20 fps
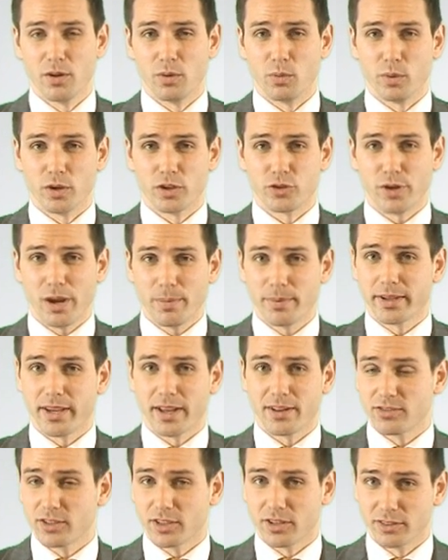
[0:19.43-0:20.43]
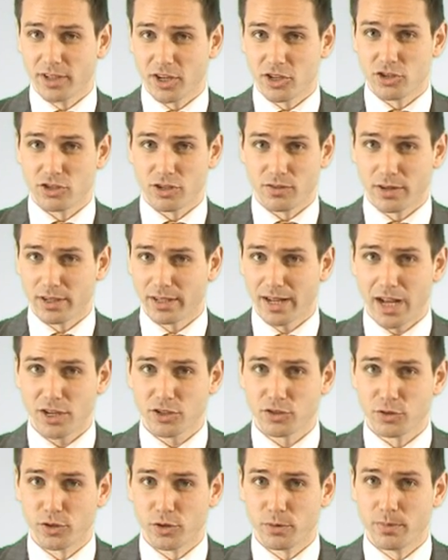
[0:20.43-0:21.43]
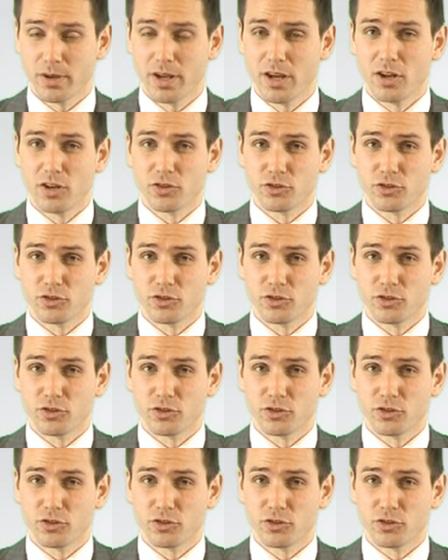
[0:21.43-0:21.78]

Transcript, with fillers: which replicates the conditions of the classroom